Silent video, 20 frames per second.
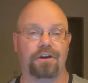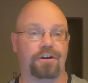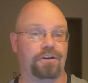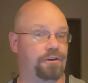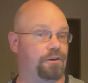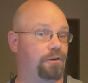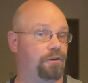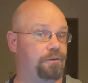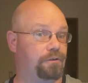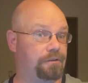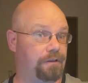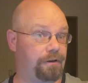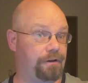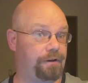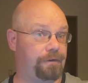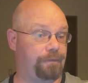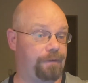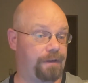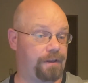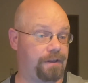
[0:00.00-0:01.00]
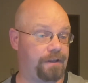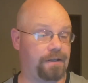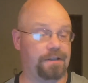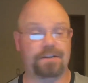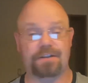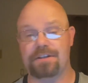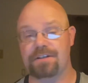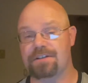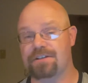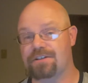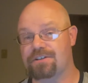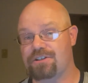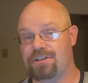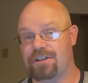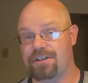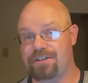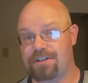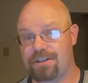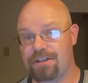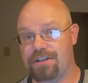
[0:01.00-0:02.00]
know who Larry Fink is? He's the
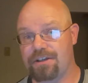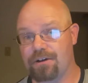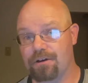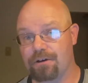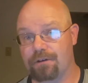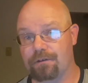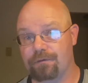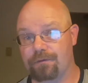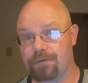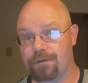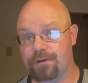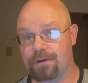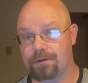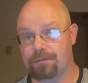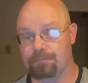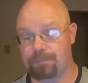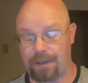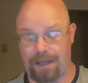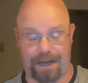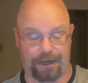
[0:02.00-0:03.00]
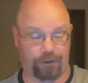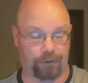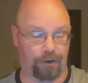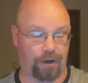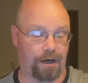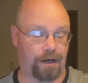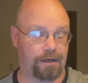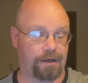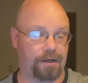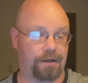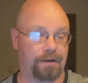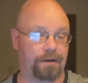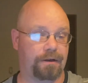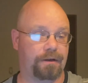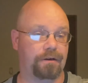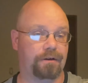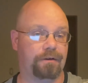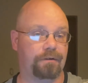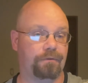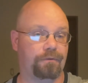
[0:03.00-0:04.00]
CEO of Blackrock.
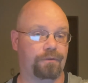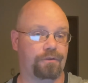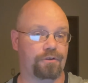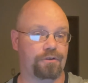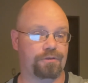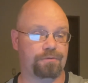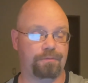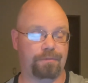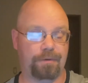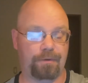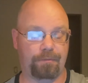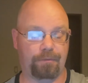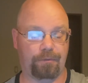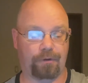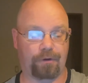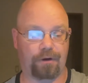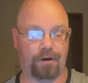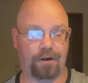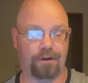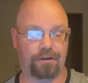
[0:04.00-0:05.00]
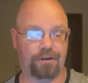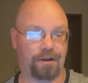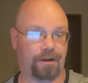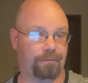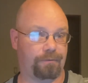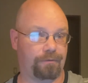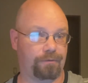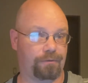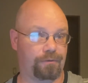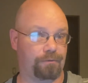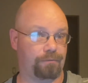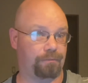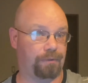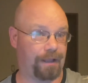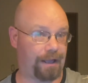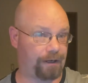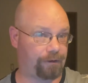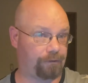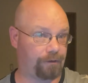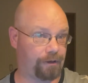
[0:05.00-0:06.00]
For those people on top of who
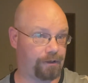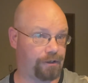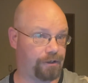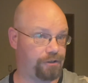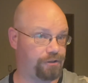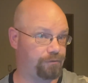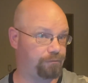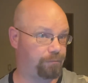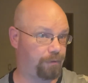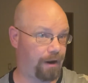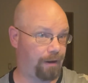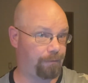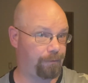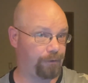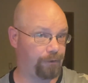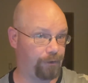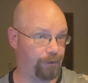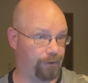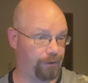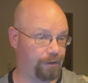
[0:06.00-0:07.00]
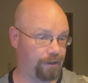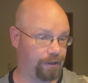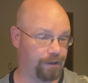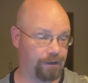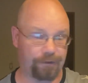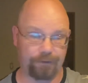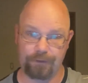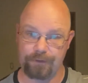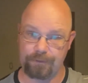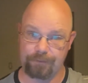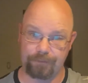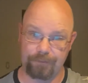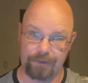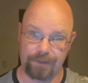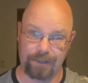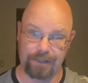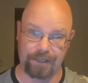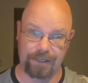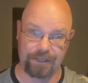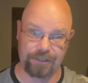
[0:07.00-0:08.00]
Blackrock is, you've probably heard of
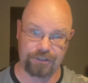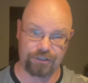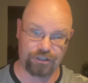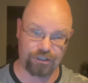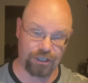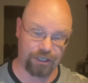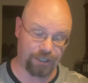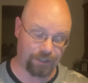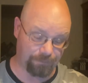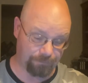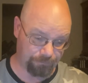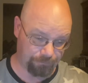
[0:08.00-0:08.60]
ESG.